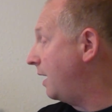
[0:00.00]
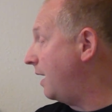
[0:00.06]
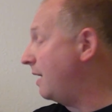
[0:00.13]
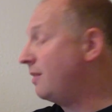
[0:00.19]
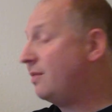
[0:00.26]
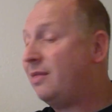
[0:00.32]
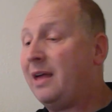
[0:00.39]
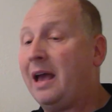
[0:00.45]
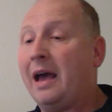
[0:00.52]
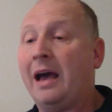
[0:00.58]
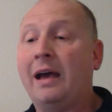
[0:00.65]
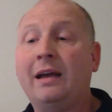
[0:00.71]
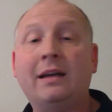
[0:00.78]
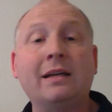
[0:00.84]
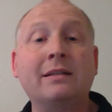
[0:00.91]
and
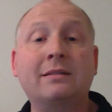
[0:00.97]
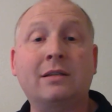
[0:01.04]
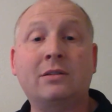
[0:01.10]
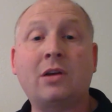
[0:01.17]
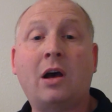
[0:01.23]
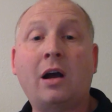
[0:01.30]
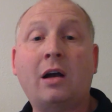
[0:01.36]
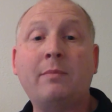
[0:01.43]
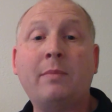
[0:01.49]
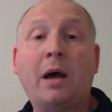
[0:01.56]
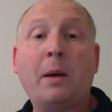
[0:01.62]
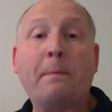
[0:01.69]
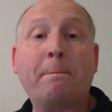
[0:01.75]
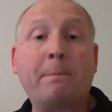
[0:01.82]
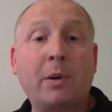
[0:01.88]
that is to talk
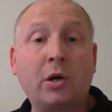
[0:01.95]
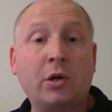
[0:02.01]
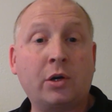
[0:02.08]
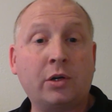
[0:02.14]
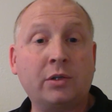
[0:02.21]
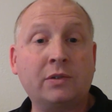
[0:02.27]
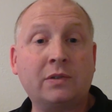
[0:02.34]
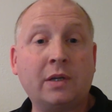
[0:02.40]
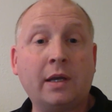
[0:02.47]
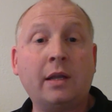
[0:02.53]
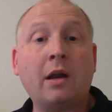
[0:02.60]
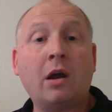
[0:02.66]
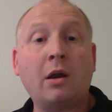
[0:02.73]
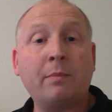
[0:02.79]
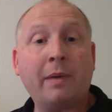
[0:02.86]
about birds
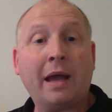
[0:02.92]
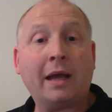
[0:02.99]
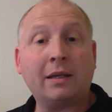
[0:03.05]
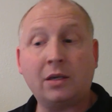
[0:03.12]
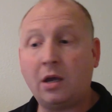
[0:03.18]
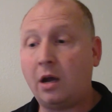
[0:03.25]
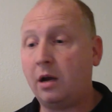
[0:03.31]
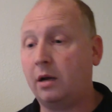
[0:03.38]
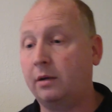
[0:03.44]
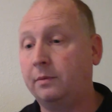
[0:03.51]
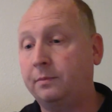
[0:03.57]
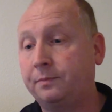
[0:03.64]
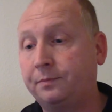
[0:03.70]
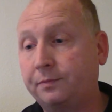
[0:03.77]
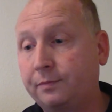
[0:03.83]
in our backyard.